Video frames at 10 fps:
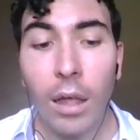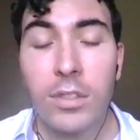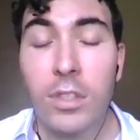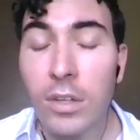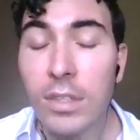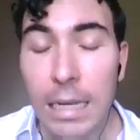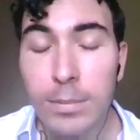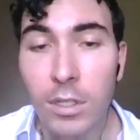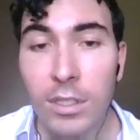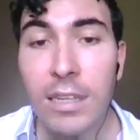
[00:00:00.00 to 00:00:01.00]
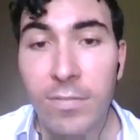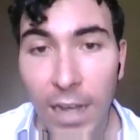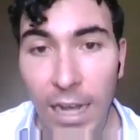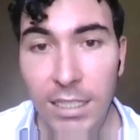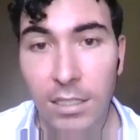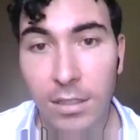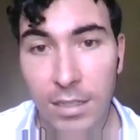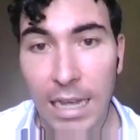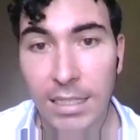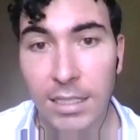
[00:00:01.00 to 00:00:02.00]
So it's absolutely vital
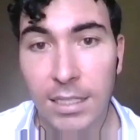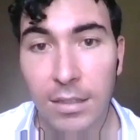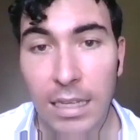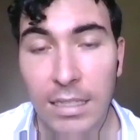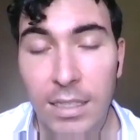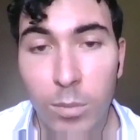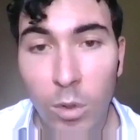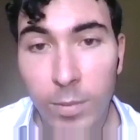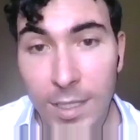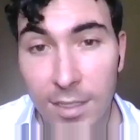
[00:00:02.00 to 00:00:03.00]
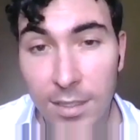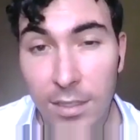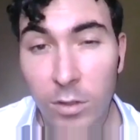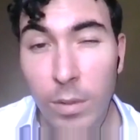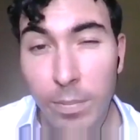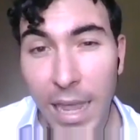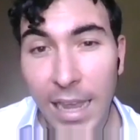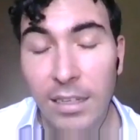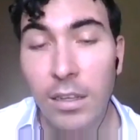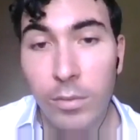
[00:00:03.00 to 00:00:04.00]
that small businesses
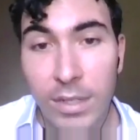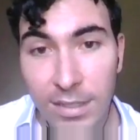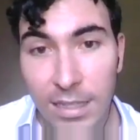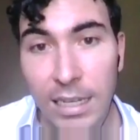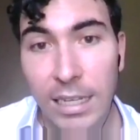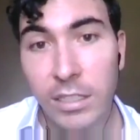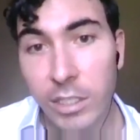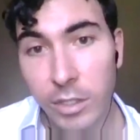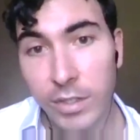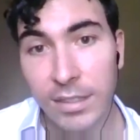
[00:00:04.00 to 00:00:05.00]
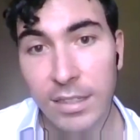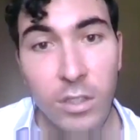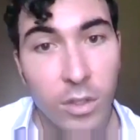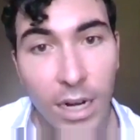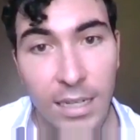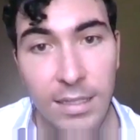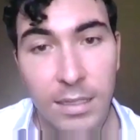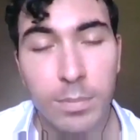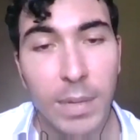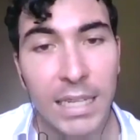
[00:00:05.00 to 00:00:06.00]
remain resilient during this
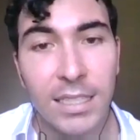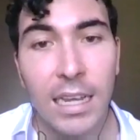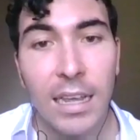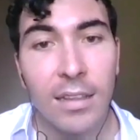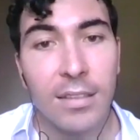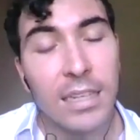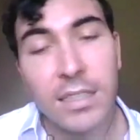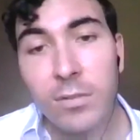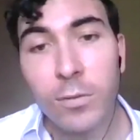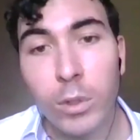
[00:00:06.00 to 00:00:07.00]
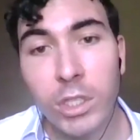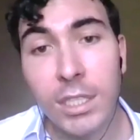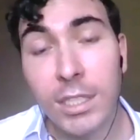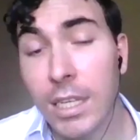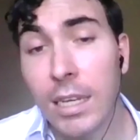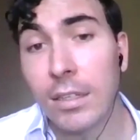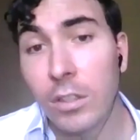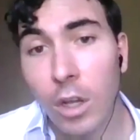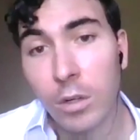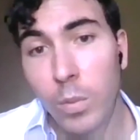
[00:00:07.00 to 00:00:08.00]
crisis, but that's unfortunately
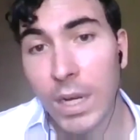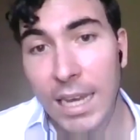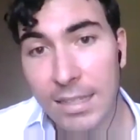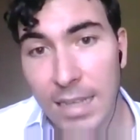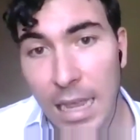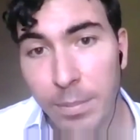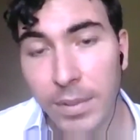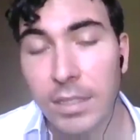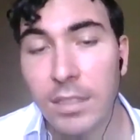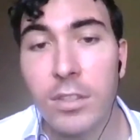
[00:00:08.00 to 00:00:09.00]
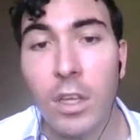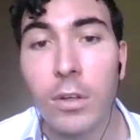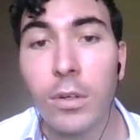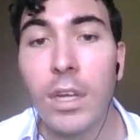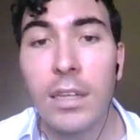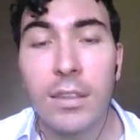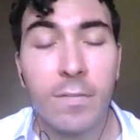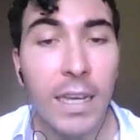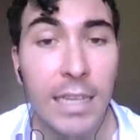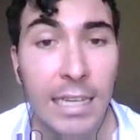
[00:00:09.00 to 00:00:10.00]
not what has happened. So the
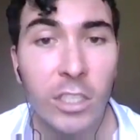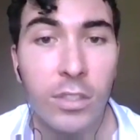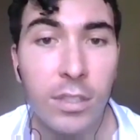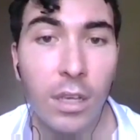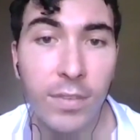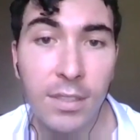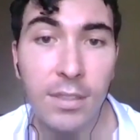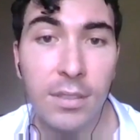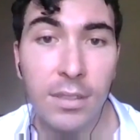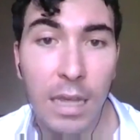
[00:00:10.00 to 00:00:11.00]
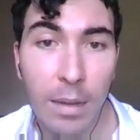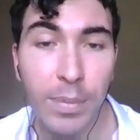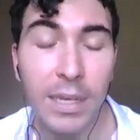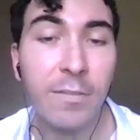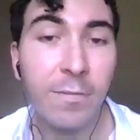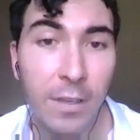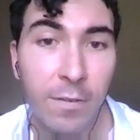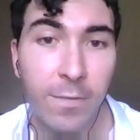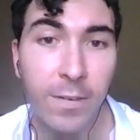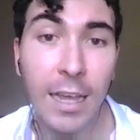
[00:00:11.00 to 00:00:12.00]
financial service company
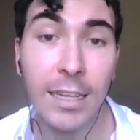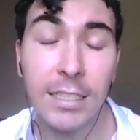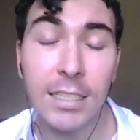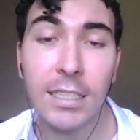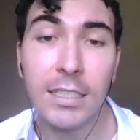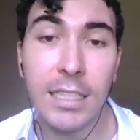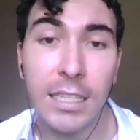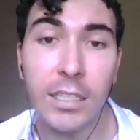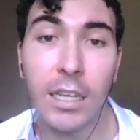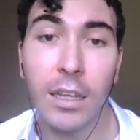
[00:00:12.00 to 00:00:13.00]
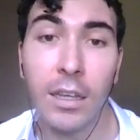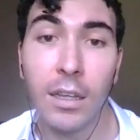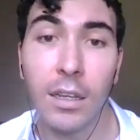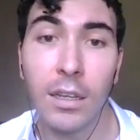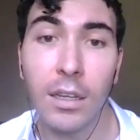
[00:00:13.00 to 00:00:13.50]
Finfind did a